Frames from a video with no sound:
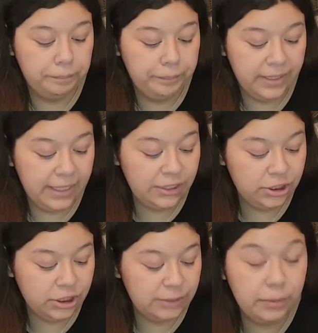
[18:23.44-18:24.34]
but let's
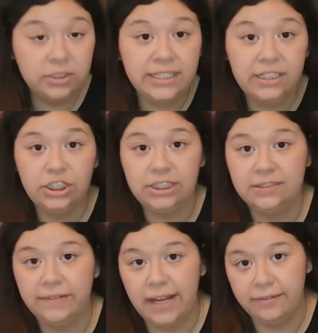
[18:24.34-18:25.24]
just pretend
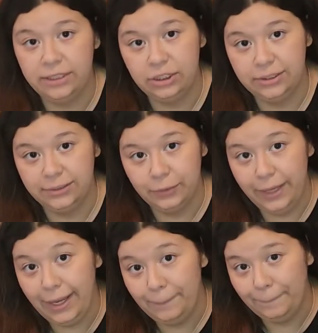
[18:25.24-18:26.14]
she's 5 inches,
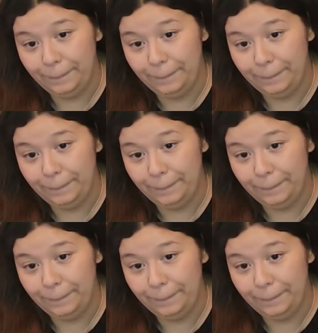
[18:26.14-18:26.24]
okay?